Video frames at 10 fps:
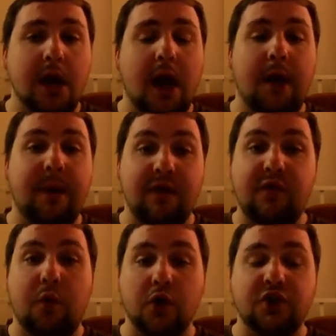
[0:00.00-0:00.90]
um,
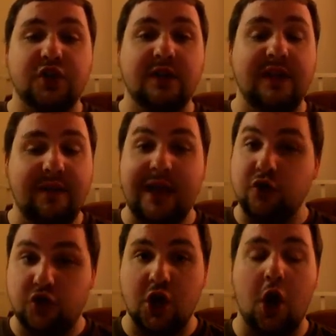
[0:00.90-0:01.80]
unfortunately,
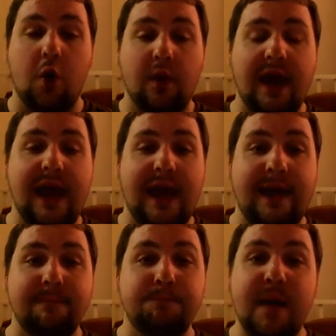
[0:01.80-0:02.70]
like Joan
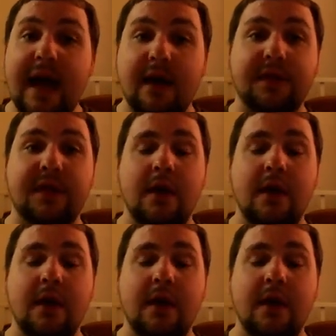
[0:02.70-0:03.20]
and Beth,